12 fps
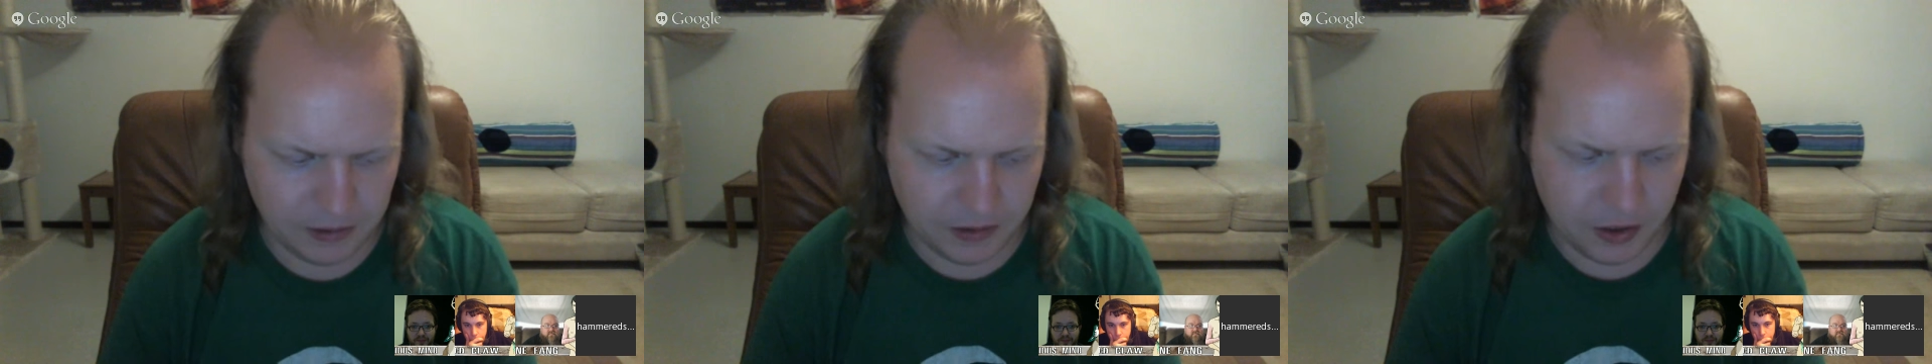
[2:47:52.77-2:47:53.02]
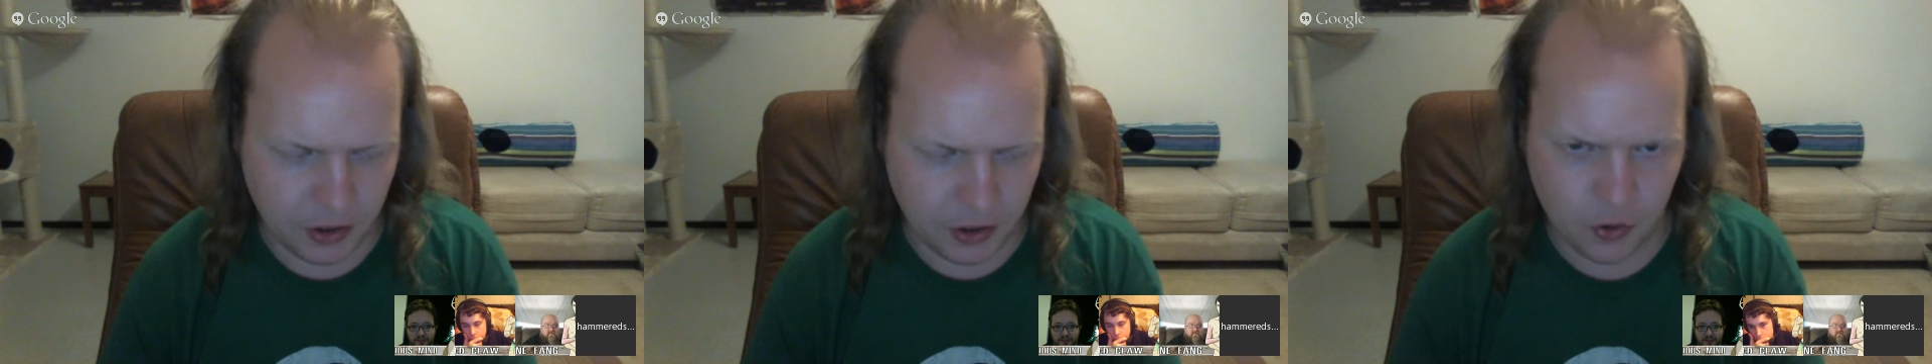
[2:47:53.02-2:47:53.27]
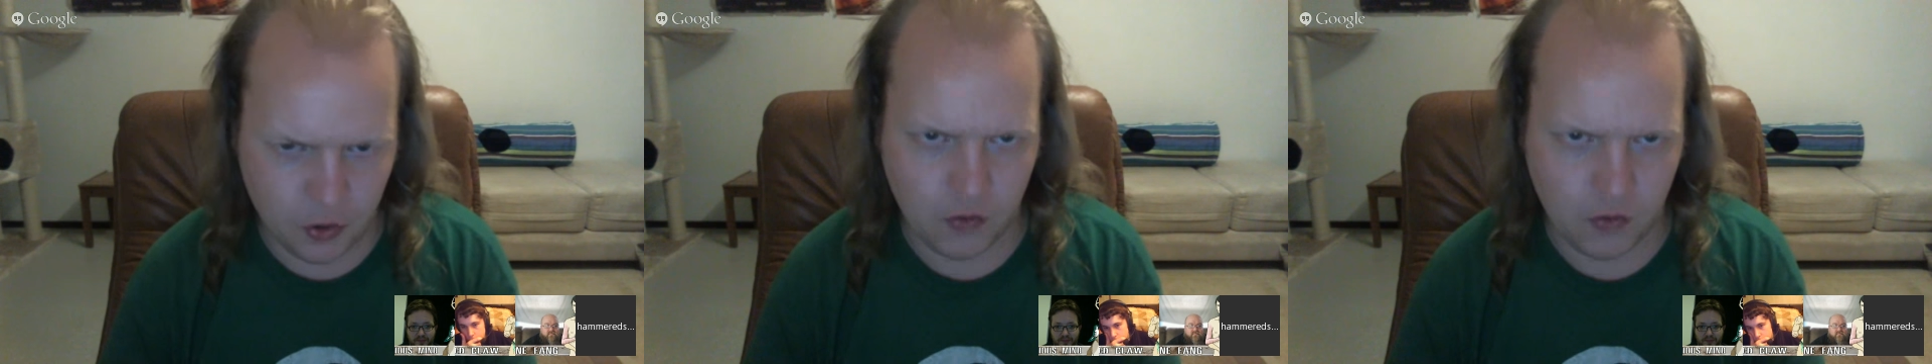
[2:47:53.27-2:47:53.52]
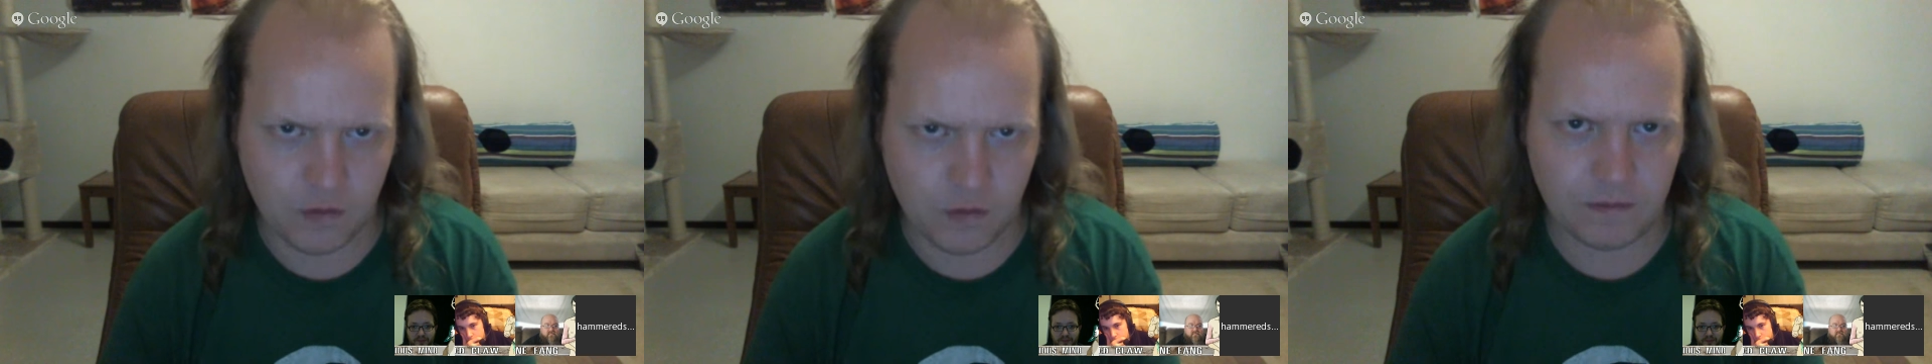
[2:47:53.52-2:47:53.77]
"You,
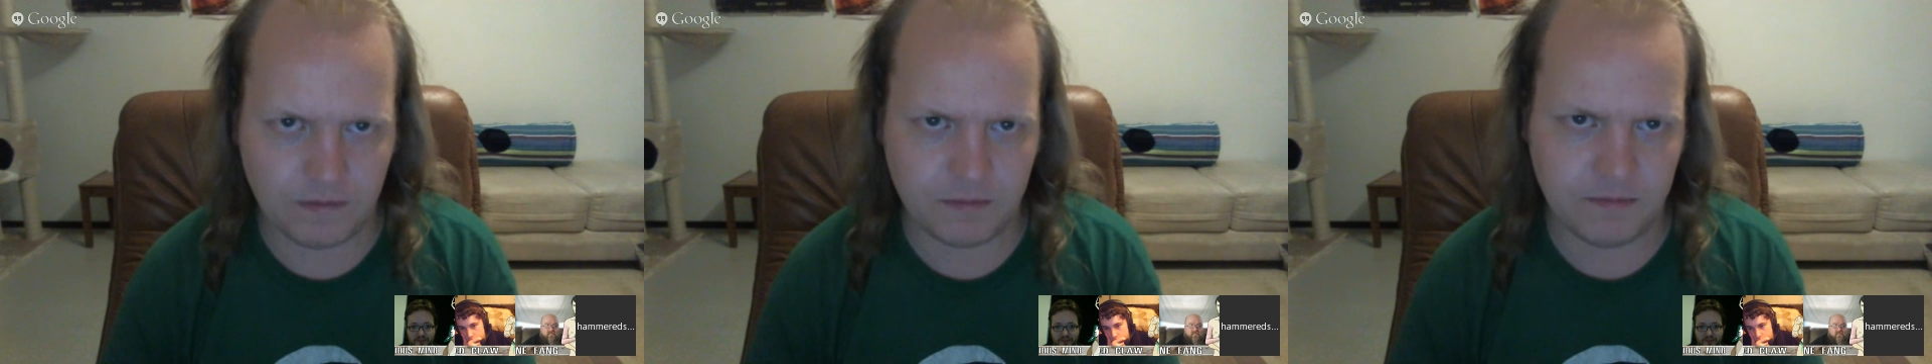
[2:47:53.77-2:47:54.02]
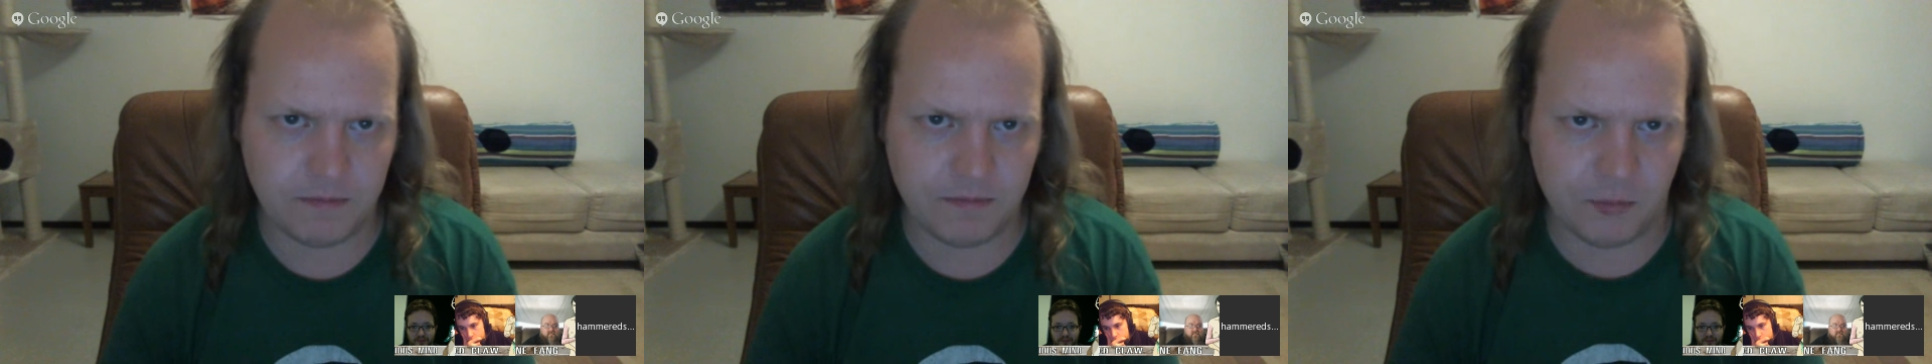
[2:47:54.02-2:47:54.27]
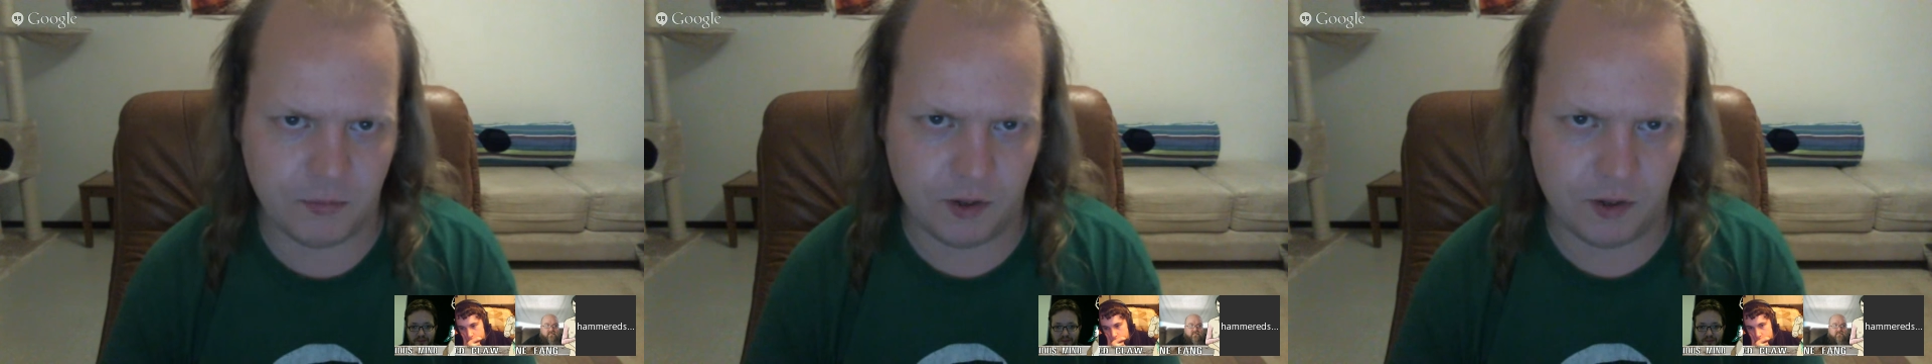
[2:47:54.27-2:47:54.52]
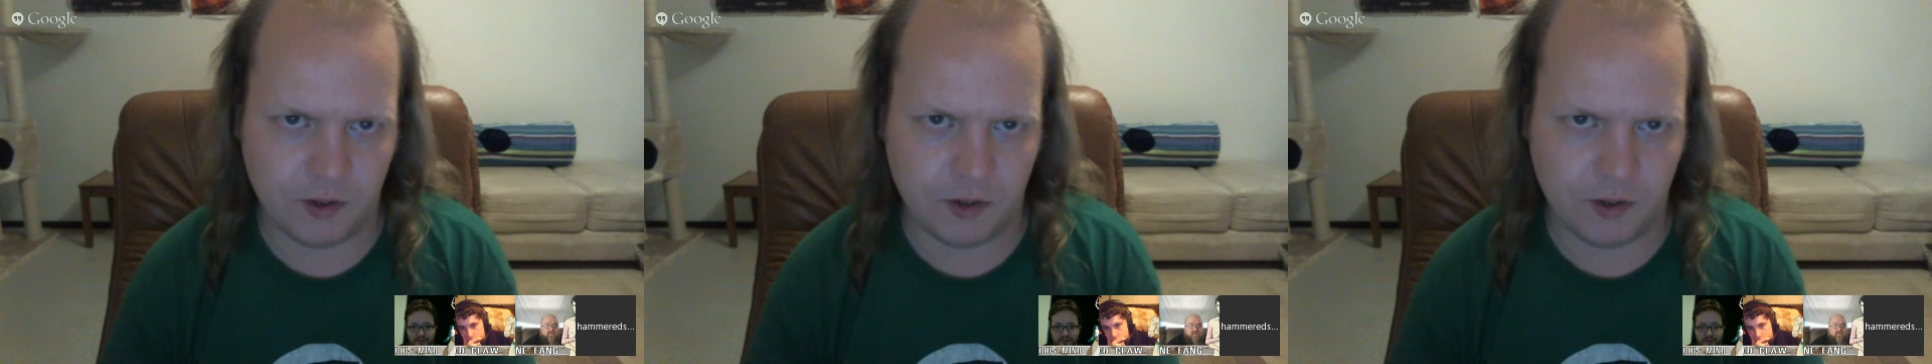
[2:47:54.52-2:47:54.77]

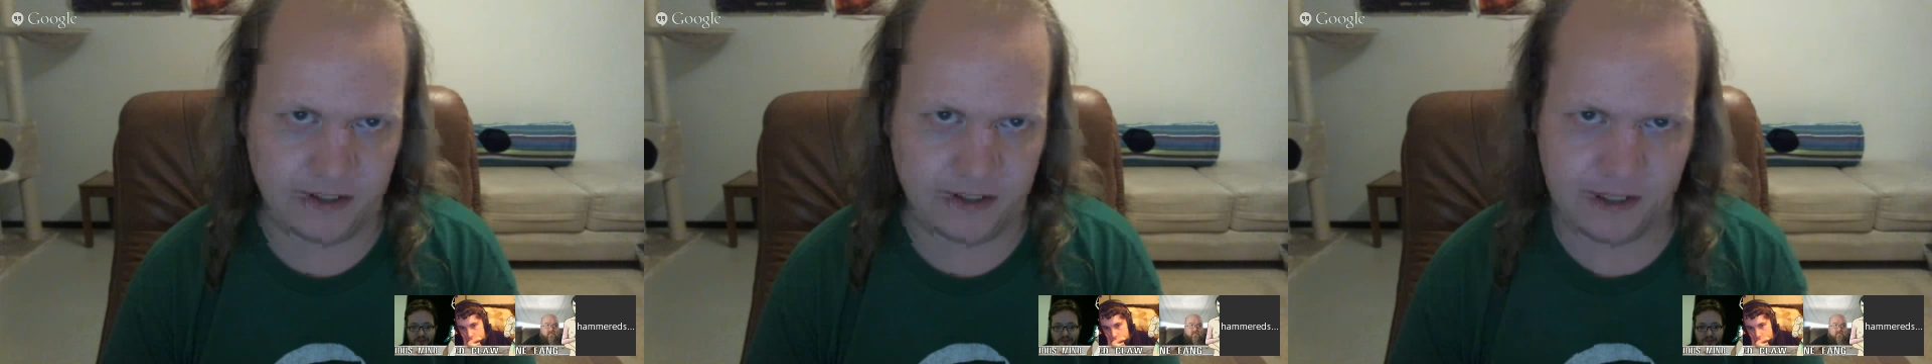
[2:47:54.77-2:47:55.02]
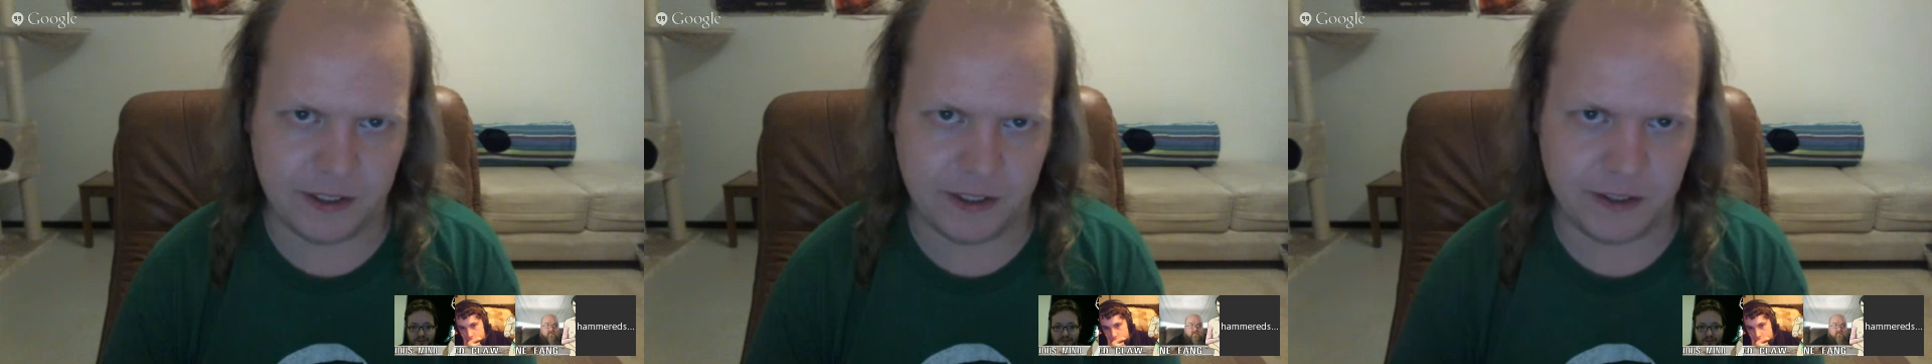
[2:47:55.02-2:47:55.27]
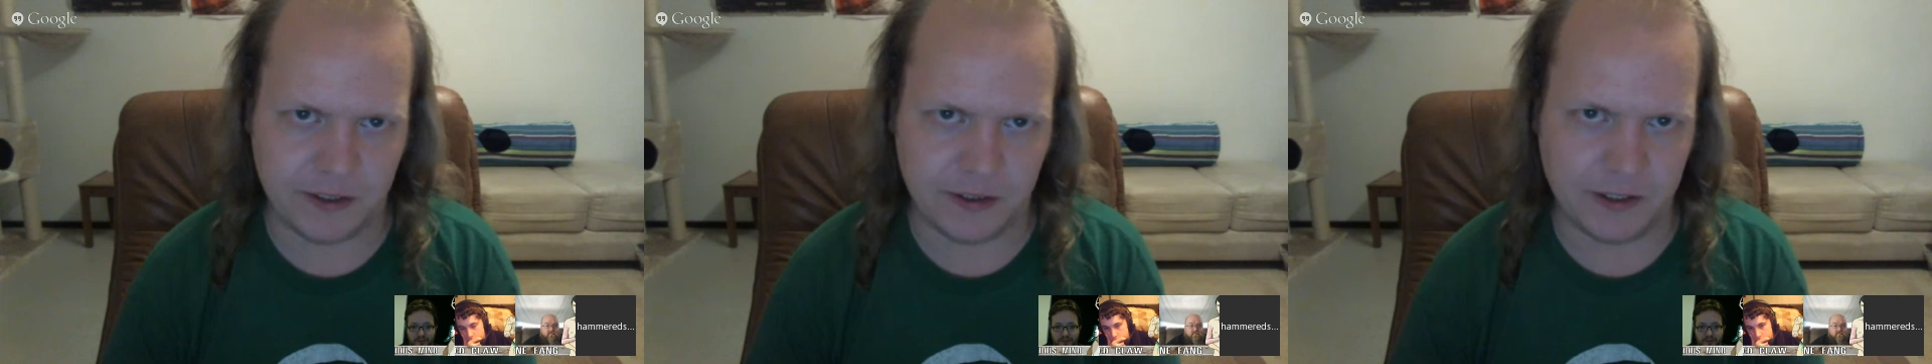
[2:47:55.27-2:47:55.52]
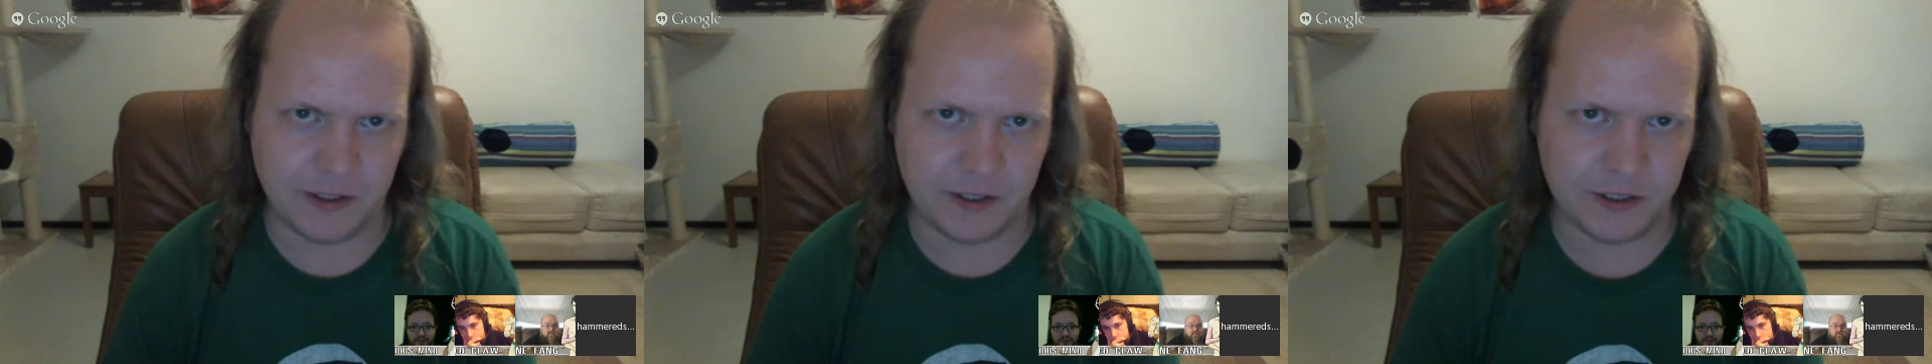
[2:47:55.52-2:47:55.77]
brothers and
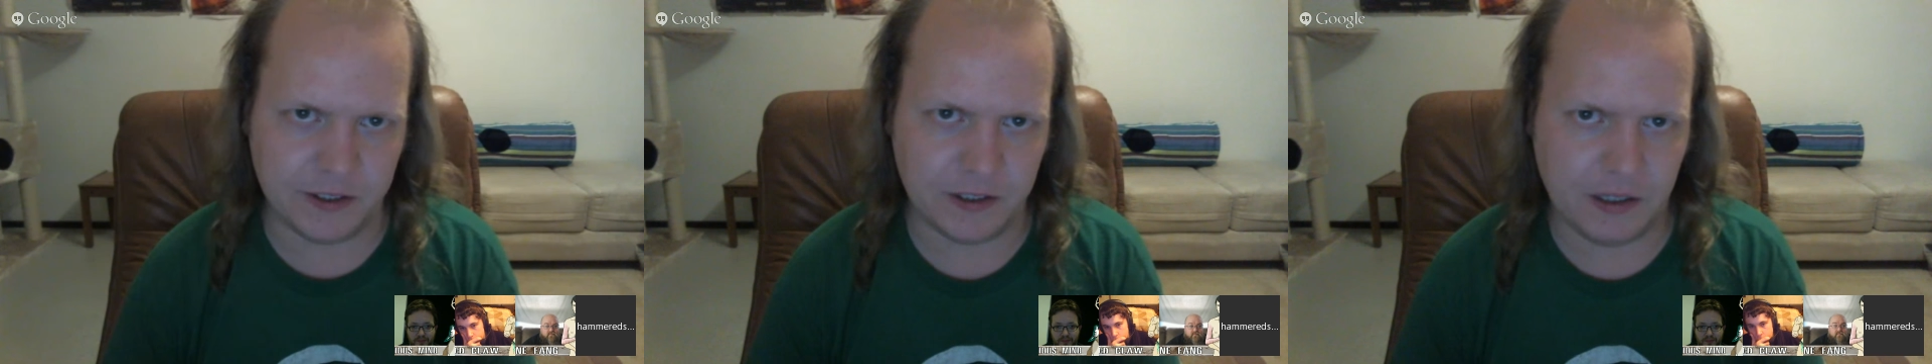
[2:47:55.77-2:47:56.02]
sisters,